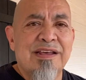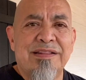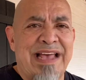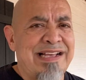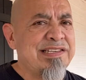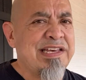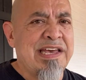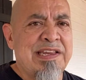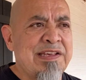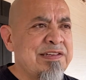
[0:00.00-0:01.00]
Thanks
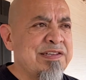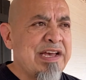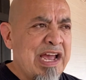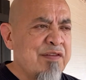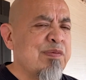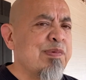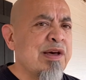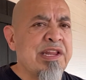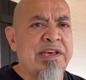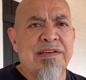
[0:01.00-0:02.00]
again to
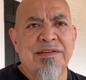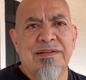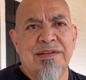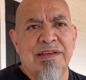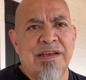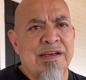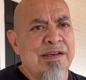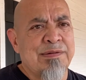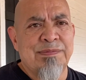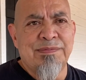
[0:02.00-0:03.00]
everybody.
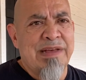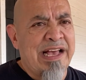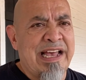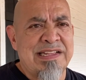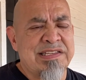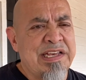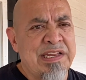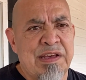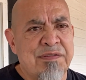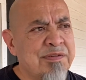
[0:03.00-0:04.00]
I can't say
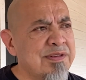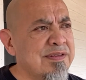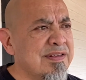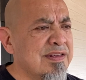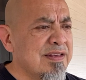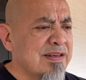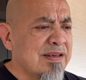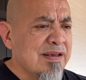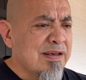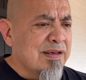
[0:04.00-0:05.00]
enough.
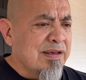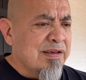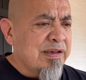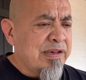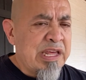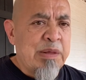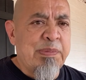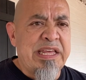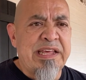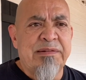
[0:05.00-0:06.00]
Gonna
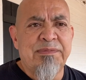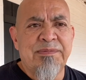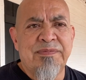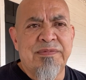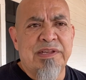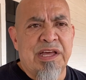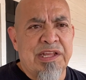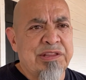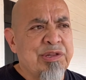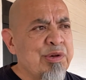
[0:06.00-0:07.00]
beat it. Gonna
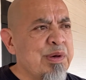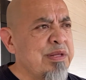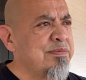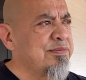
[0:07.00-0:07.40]
get through it.